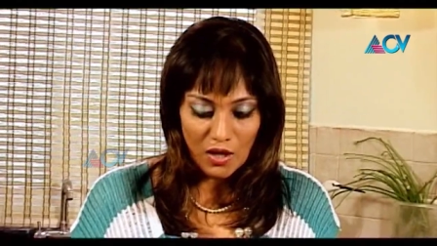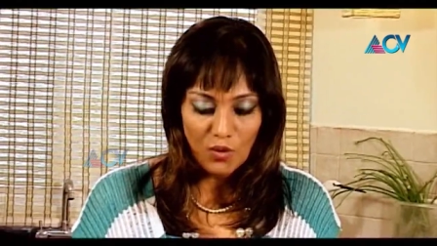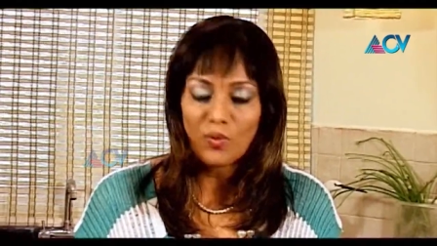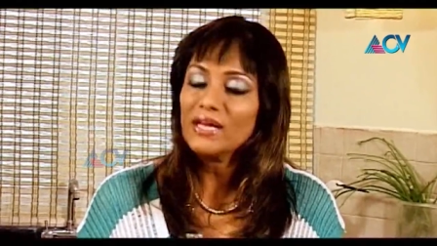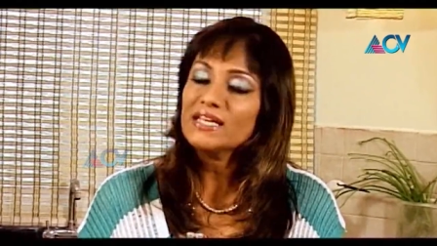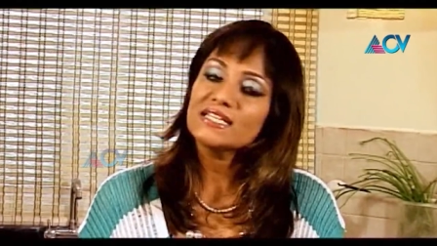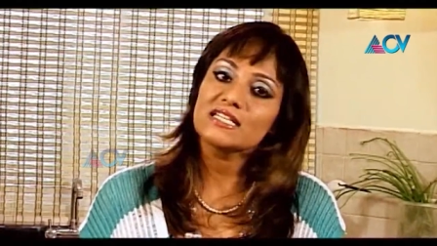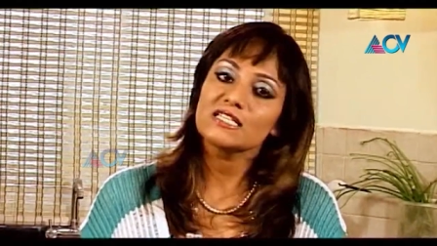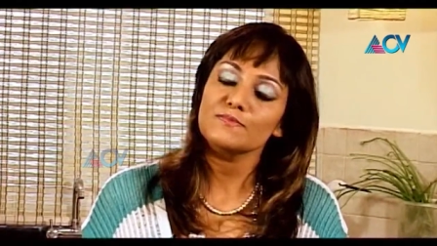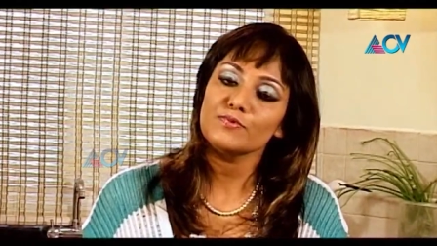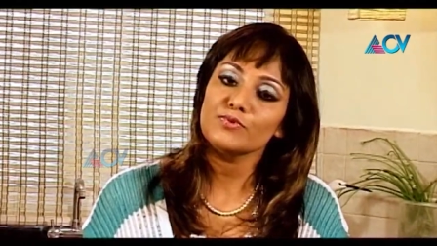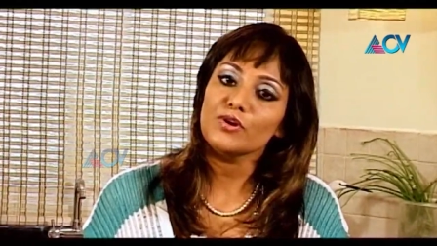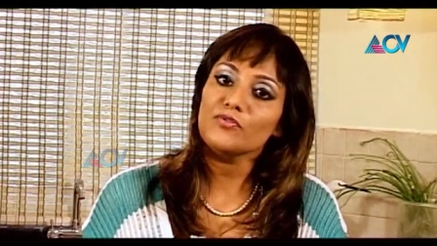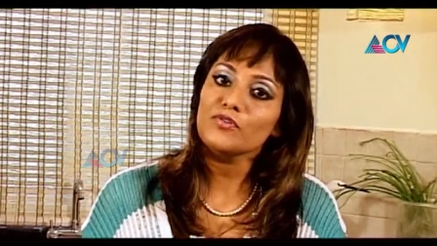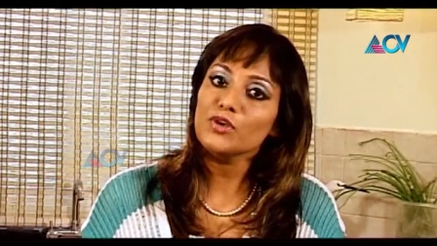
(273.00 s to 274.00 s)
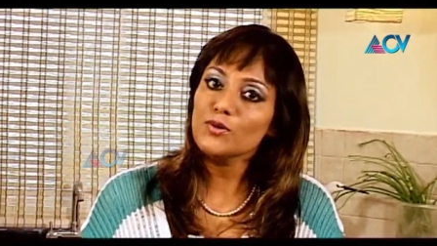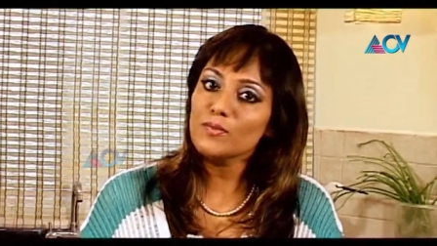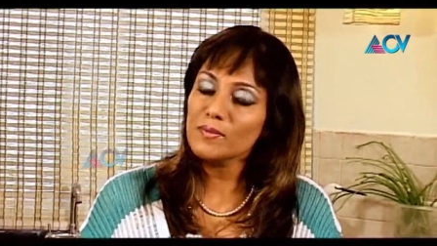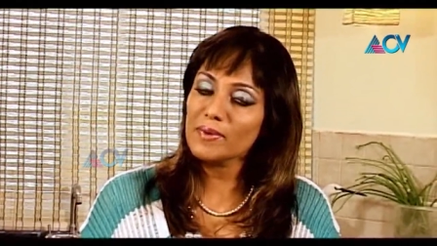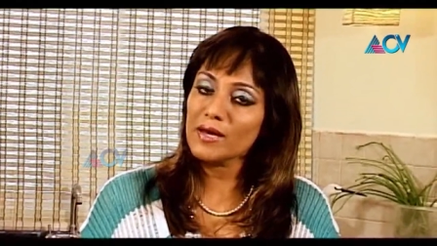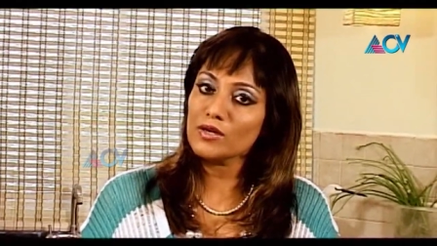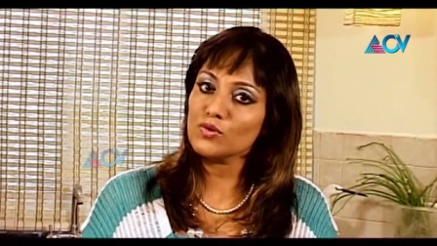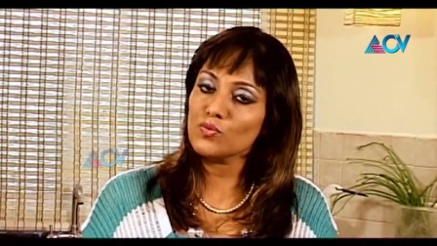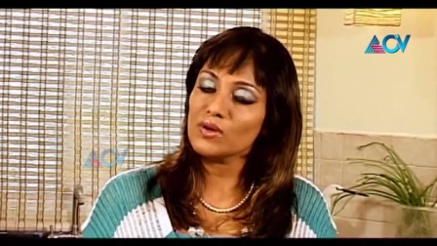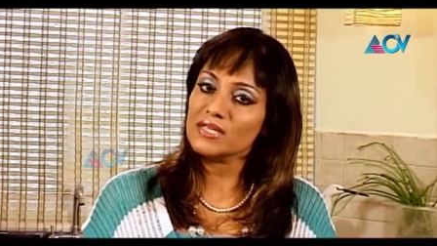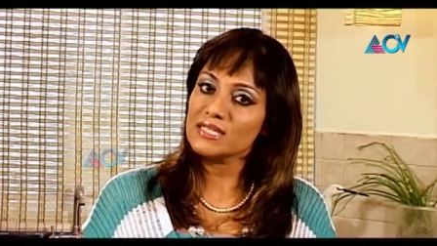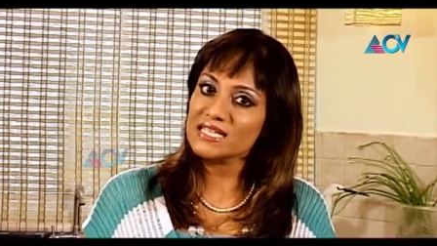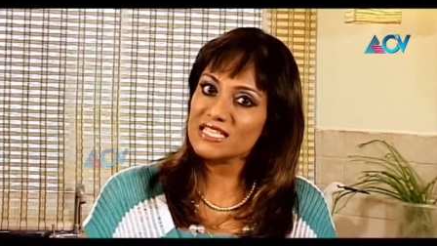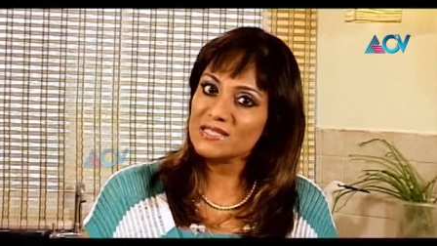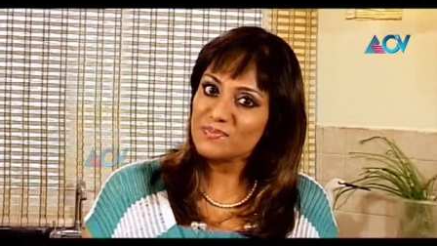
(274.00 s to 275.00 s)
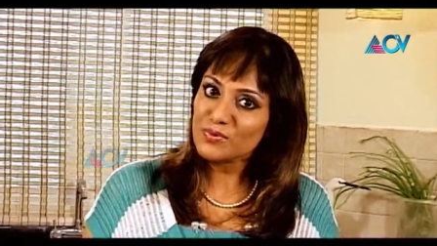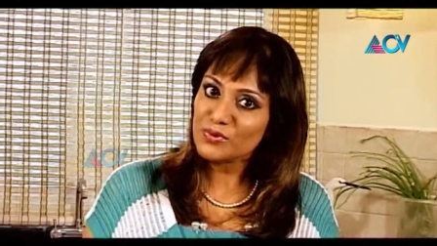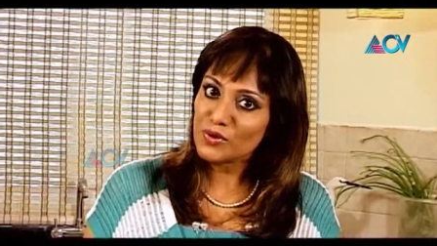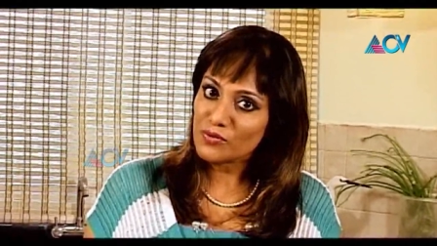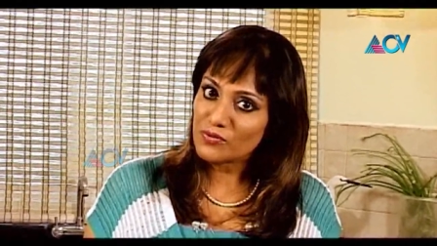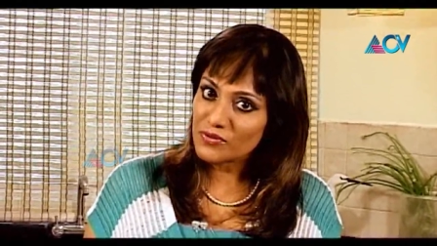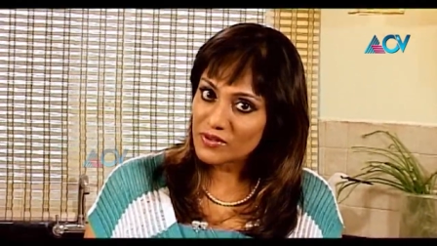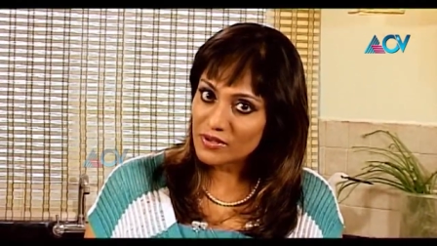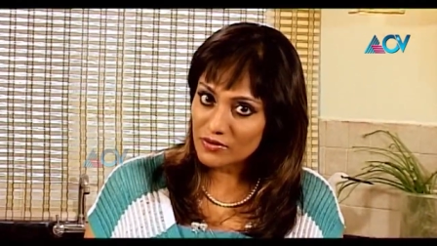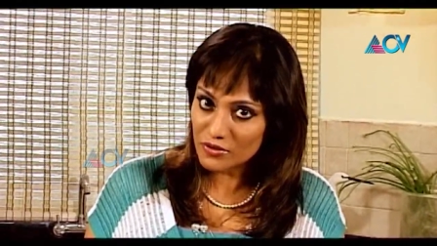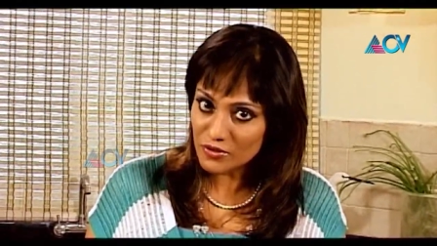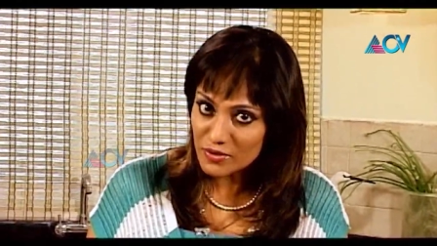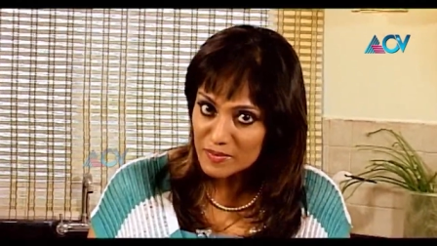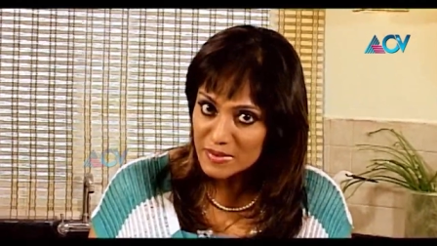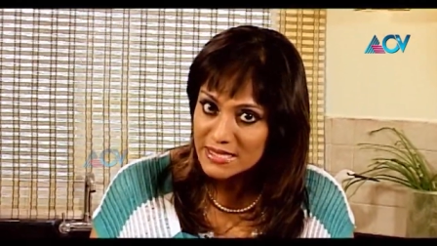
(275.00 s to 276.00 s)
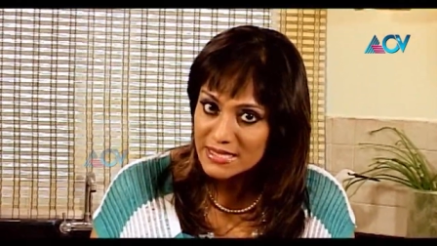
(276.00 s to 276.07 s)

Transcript: uh, one teaspoon of cumin powder, one teaspoon of garam